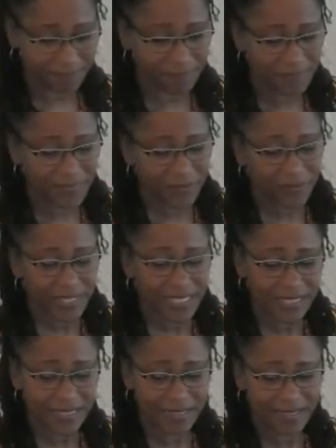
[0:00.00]
Right?
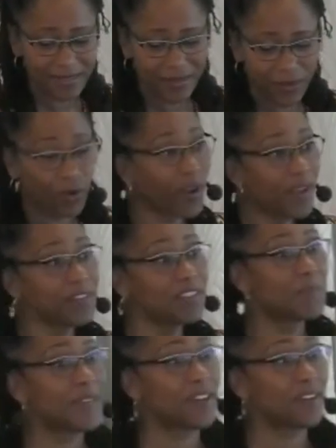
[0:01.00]
Or others may
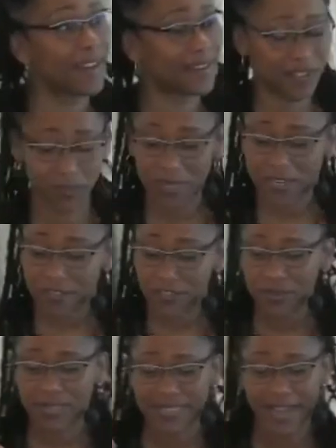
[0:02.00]
not handle it. We are so
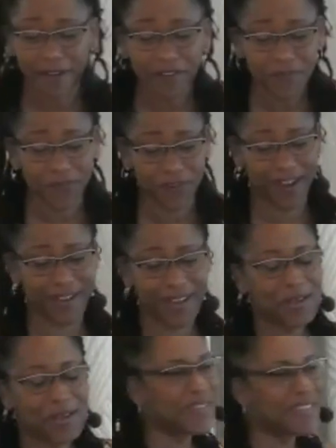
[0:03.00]
terrified
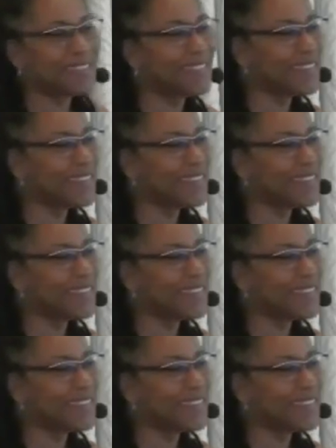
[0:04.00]
because guess